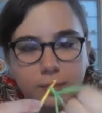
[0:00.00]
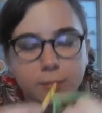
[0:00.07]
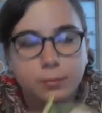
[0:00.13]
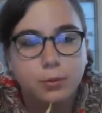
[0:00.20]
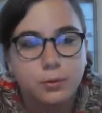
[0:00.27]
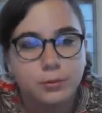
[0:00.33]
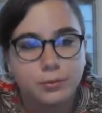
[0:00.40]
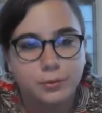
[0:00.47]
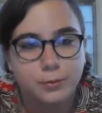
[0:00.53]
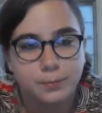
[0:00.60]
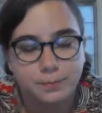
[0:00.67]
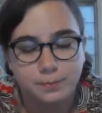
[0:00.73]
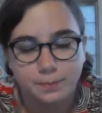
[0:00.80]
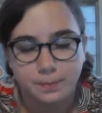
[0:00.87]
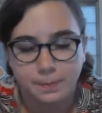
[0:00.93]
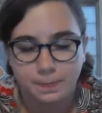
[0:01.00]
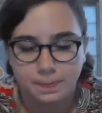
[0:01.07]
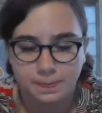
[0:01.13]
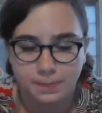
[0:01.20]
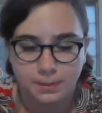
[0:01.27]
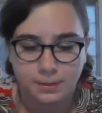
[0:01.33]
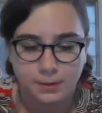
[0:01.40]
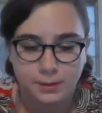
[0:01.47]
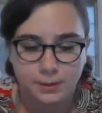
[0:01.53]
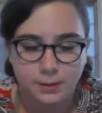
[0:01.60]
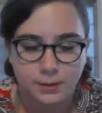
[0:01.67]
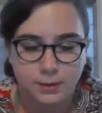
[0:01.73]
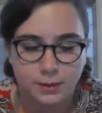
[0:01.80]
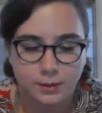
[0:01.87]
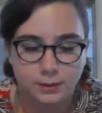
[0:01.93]
pull through.
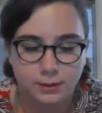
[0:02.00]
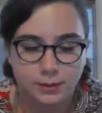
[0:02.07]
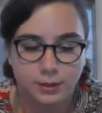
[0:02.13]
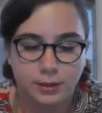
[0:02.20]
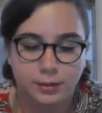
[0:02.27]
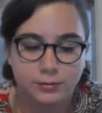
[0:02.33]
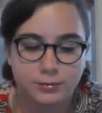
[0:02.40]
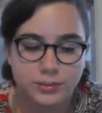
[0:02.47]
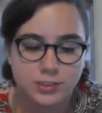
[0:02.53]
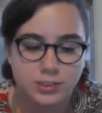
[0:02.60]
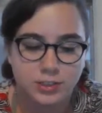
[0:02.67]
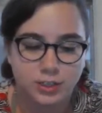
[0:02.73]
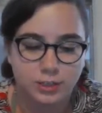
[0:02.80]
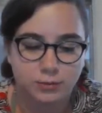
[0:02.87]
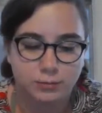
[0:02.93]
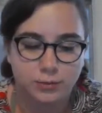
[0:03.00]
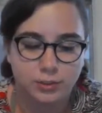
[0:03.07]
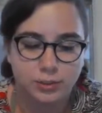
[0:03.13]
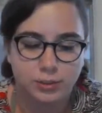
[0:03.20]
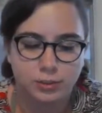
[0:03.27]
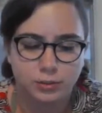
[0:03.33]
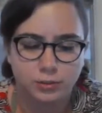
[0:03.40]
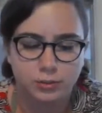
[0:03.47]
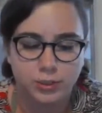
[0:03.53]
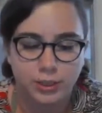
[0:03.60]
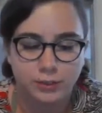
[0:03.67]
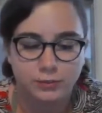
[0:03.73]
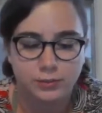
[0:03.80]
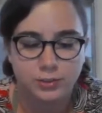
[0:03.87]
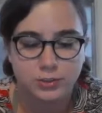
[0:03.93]
And then I always chain one. You don't
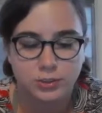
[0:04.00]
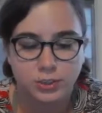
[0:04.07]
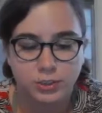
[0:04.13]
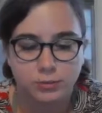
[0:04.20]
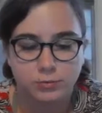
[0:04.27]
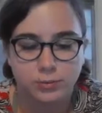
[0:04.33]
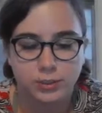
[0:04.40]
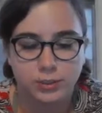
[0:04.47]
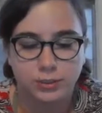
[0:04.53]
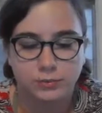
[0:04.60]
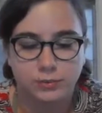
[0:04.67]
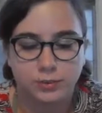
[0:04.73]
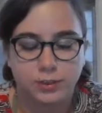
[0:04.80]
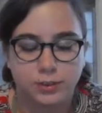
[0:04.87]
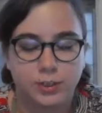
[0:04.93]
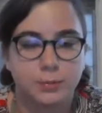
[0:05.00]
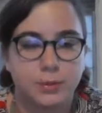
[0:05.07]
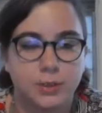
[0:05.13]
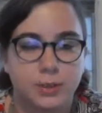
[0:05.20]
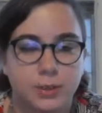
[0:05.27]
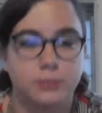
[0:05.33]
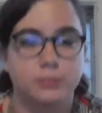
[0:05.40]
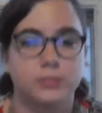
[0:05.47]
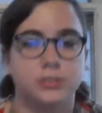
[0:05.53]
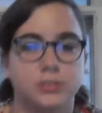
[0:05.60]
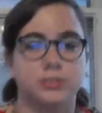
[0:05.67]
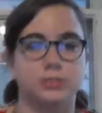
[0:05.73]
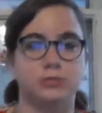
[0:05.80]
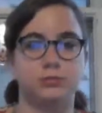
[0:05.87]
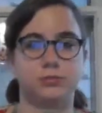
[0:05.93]
have to chain one after that, but I always
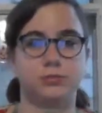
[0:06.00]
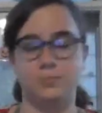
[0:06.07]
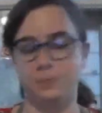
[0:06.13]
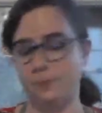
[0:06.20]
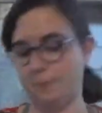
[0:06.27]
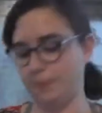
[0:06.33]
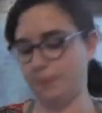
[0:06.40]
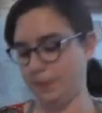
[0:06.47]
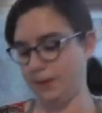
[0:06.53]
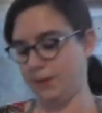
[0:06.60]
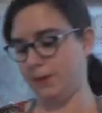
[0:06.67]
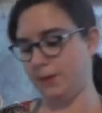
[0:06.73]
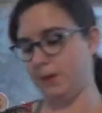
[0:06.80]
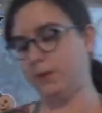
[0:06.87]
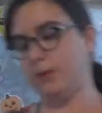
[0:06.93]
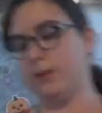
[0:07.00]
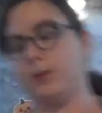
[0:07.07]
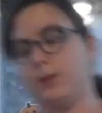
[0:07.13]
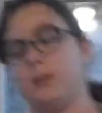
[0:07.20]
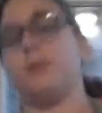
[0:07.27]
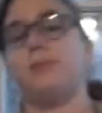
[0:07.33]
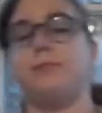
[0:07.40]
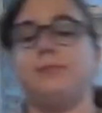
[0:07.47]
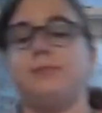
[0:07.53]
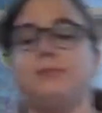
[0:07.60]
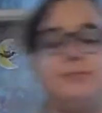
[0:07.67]
do. Then